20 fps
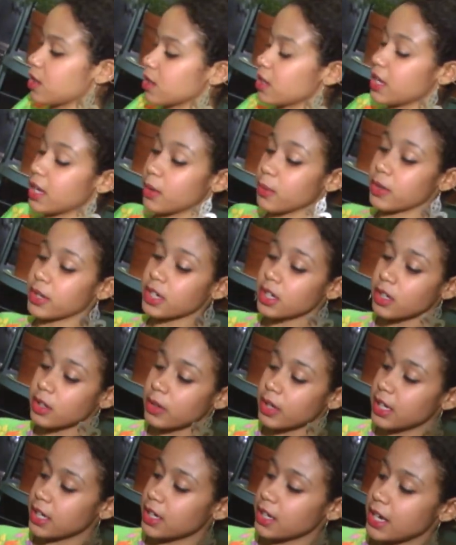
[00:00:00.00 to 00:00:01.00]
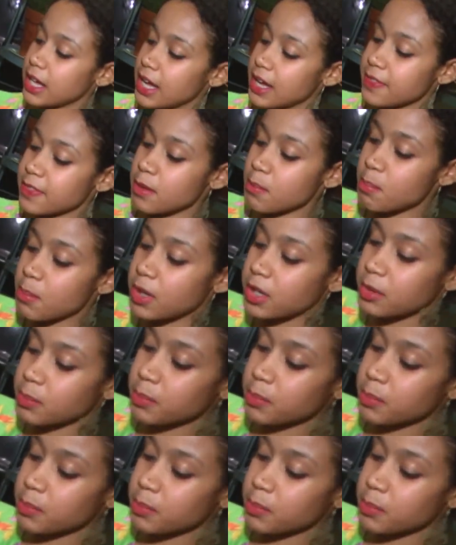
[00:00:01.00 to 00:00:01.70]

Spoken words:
Okay, we're gonna go ahead and add the mung